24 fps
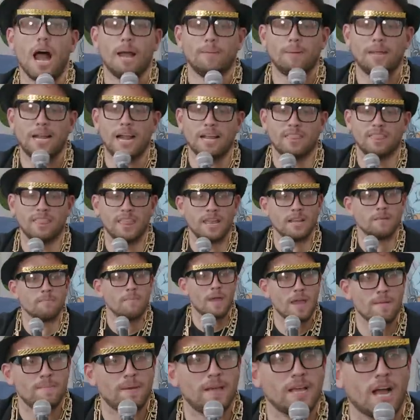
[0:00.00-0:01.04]
I mean, I think
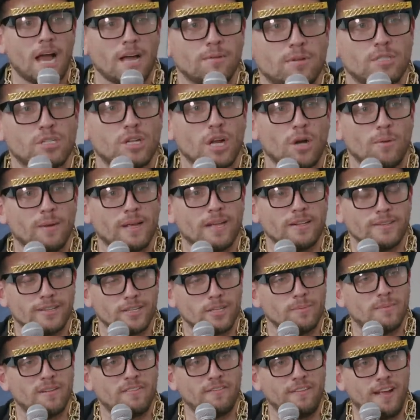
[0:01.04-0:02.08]
maybe I was going a
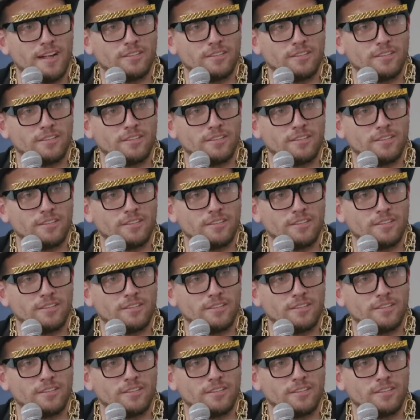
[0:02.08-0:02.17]
little bit